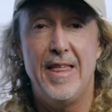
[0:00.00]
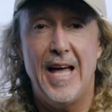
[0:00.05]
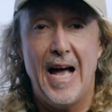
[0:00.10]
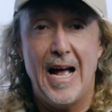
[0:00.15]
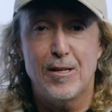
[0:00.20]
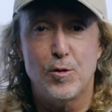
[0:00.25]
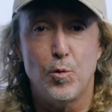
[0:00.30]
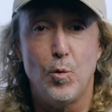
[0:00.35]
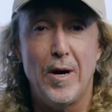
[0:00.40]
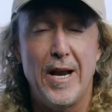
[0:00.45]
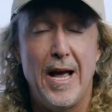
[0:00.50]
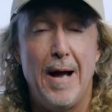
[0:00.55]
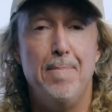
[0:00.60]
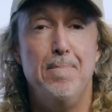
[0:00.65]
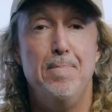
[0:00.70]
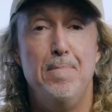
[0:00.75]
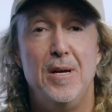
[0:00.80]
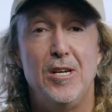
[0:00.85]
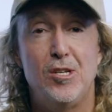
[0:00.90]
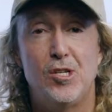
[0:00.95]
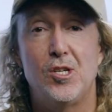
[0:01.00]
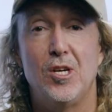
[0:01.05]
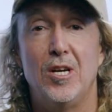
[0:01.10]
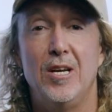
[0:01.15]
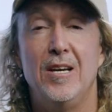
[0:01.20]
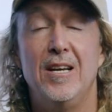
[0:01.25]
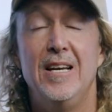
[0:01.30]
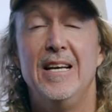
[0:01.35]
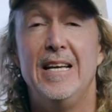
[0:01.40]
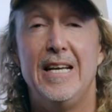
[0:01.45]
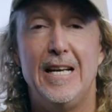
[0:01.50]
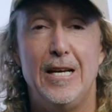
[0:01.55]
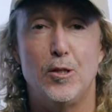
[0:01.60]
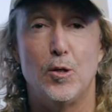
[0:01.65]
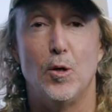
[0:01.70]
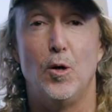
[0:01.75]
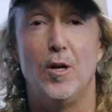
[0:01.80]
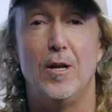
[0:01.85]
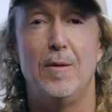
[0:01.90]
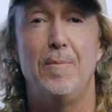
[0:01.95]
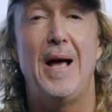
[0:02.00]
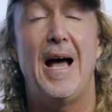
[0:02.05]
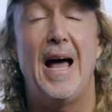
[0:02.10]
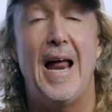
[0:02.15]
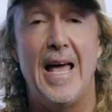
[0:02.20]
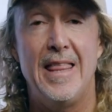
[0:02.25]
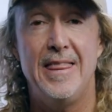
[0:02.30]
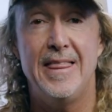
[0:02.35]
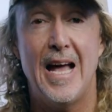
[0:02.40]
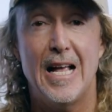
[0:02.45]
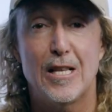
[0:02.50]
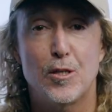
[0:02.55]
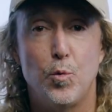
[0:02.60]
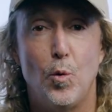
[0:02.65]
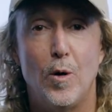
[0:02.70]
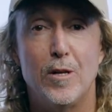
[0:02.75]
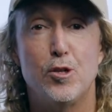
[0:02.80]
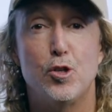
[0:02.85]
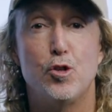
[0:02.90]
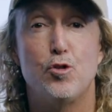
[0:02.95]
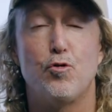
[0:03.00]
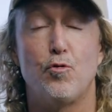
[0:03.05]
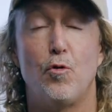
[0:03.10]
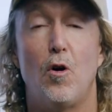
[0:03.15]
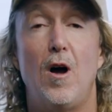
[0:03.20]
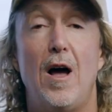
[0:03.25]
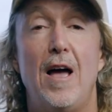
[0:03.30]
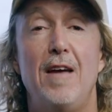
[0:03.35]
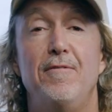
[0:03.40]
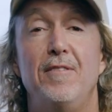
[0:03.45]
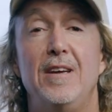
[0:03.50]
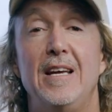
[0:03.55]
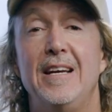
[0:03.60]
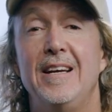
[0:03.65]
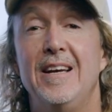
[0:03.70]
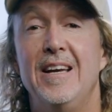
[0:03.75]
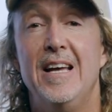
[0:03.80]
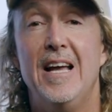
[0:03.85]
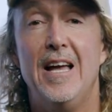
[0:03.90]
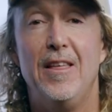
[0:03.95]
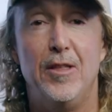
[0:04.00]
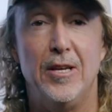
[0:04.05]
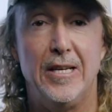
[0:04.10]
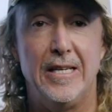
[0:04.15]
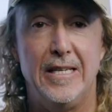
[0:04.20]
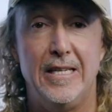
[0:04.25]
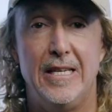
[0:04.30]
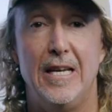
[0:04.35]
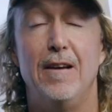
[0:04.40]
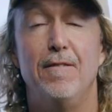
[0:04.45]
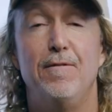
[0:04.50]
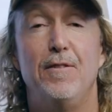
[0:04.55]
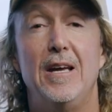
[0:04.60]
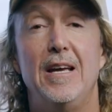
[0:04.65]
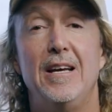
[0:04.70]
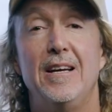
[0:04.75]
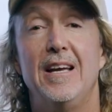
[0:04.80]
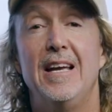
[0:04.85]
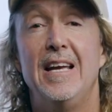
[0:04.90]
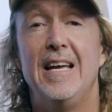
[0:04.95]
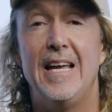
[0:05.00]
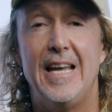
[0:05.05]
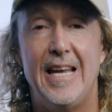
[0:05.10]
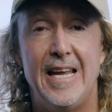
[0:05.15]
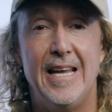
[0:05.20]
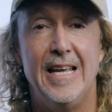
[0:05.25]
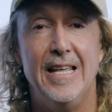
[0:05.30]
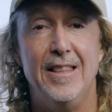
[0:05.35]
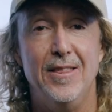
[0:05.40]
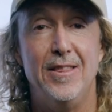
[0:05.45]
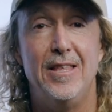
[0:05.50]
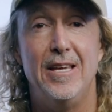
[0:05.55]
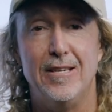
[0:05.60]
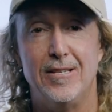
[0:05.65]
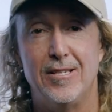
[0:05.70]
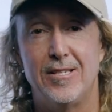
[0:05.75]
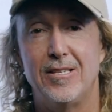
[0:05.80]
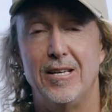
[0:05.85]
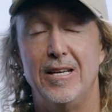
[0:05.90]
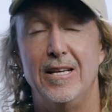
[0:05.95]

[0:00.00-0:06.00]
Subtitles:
That's what our mission is all about, and that's what's driving the giving in this